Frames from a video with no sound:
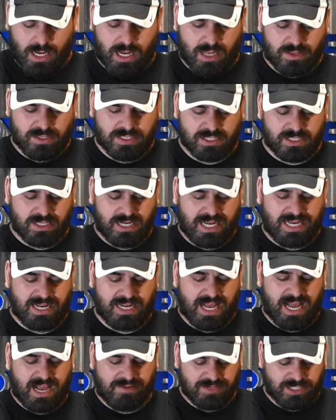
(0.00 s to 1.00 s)
This is an
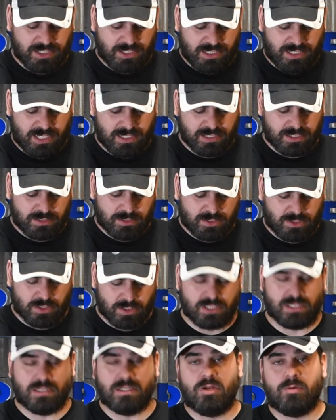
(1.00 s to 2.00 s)
8.5-inch disc, so
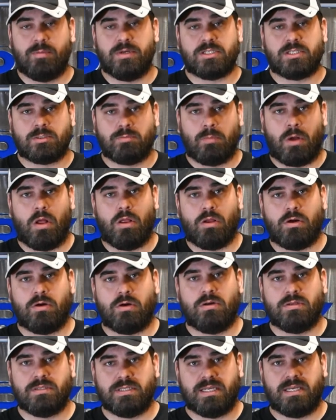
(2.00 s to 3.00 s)
it's a little bit
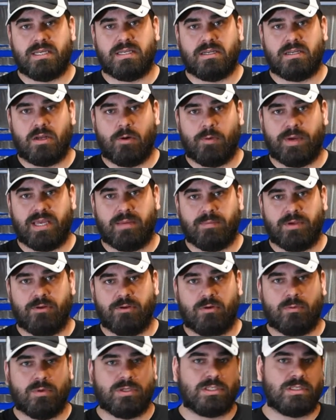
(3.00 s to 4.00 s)
smaller than an OEM
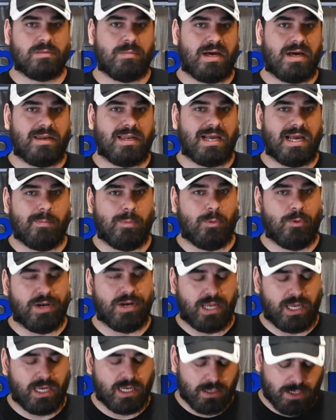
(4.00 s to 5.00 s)
unit, which is about
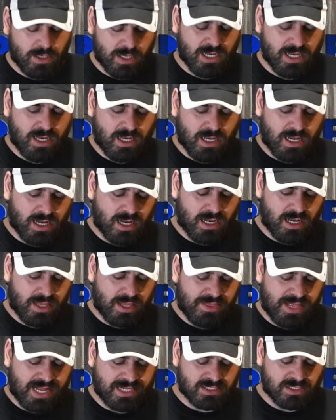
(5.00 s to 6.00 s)
9.8.
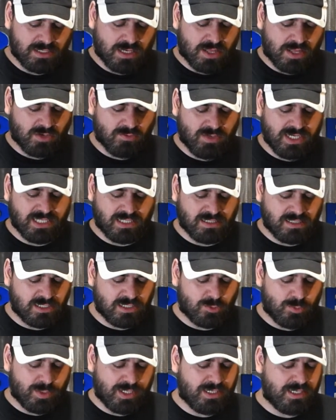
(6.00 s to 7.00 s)
That's another reason
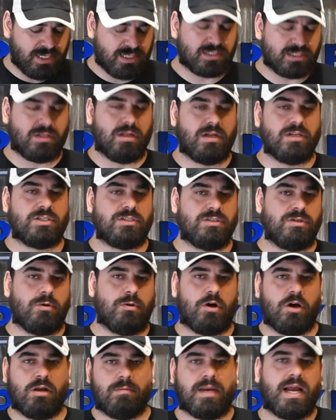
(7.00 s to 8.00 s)
that twin disc clutch
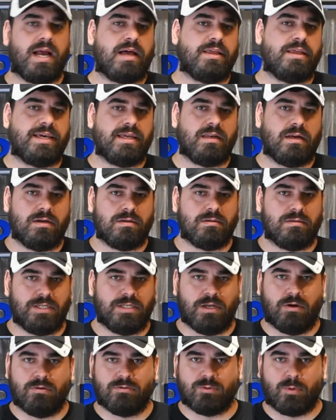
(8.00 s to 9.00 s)
don't automatically get
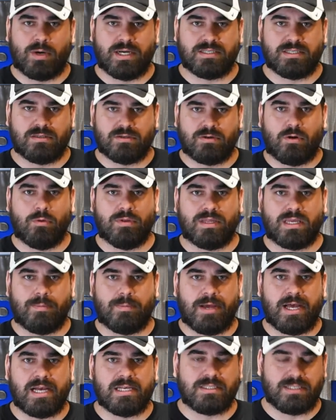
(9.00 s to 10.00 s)
twice the holding
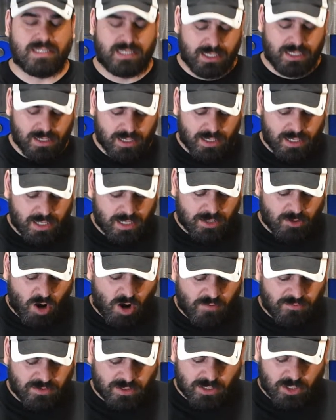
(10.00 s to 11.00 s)
capacity. They're
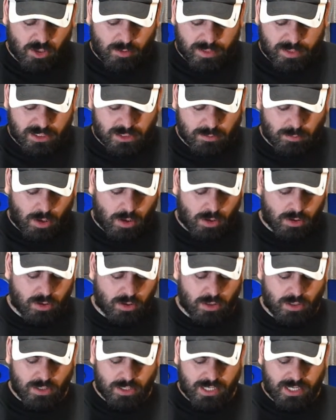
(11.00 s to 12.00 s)
often a little bit
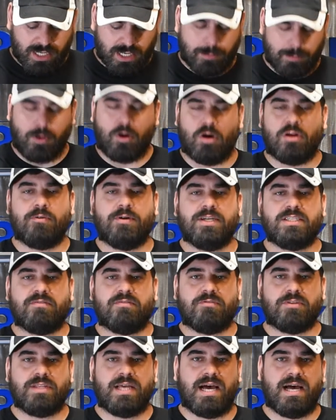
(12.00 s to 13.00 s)
smaller, and part of the
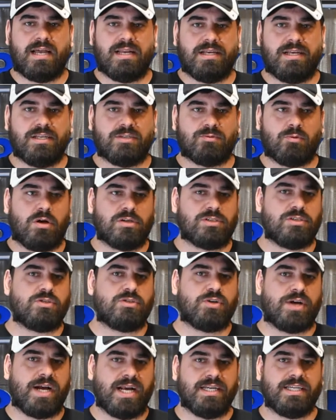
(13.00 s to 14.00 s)
reason for that is we're also
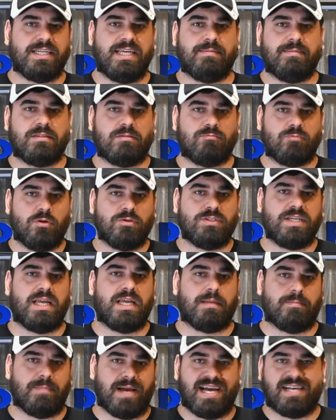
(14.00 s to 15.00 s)
trying to keep the
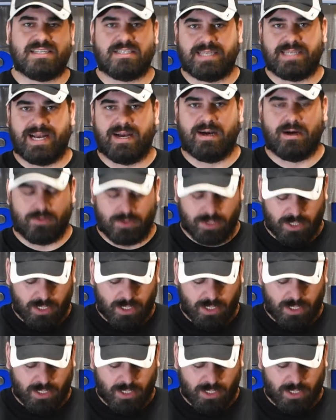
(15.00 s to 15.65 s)
rotating mass down.